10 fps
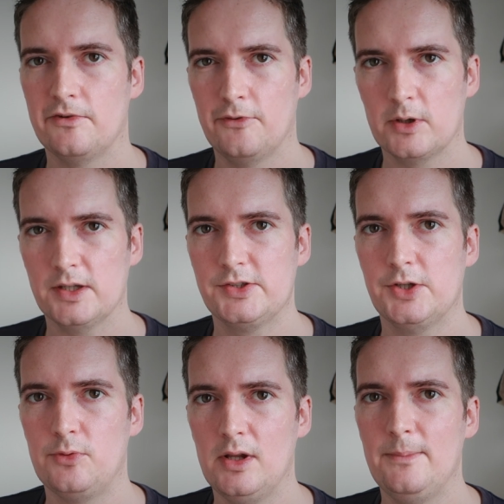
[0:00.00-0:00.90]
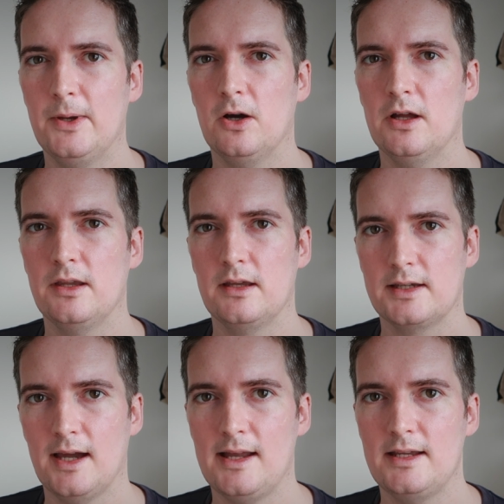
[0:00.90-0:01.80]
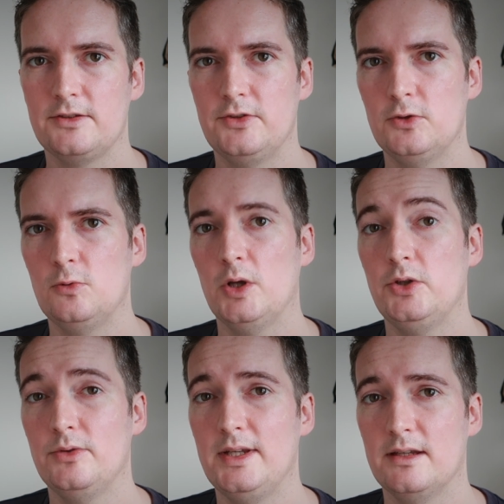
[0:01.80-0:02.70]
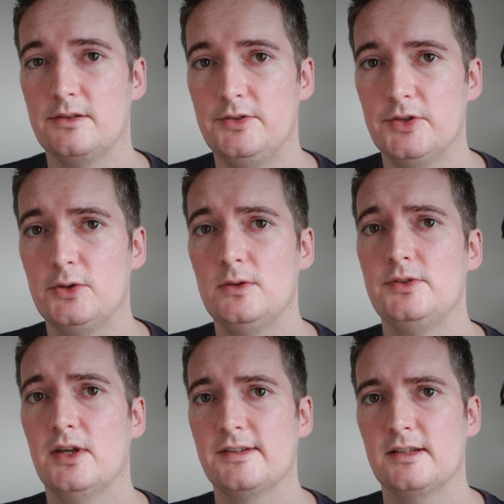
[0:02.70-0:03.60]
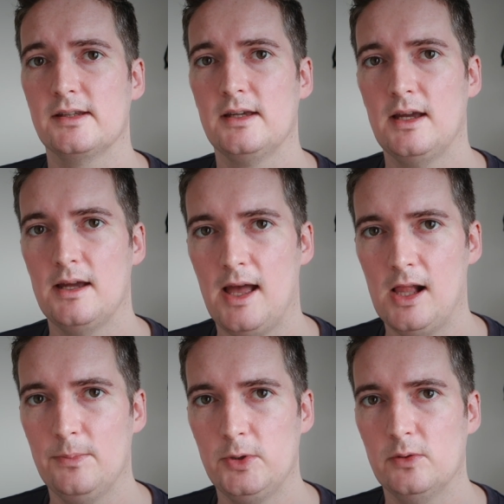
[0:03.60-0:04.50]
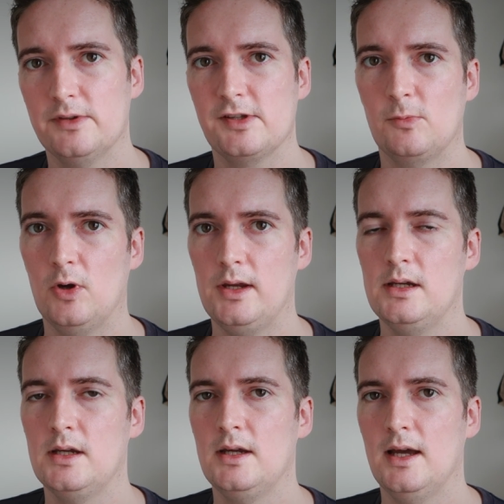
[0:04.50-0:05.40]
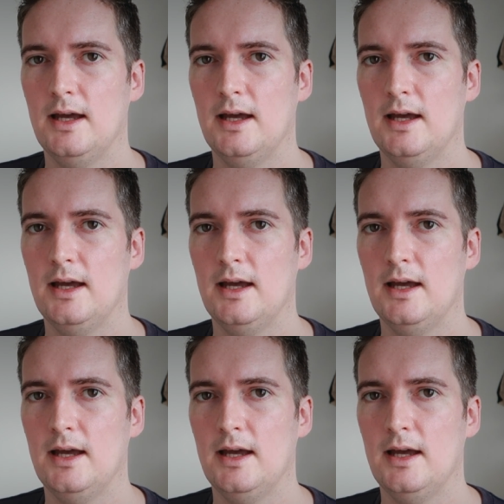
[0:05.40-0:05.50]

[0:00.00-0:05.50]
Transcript: Your focus should really be on, can it do what you need it to do? Does it help you in some way?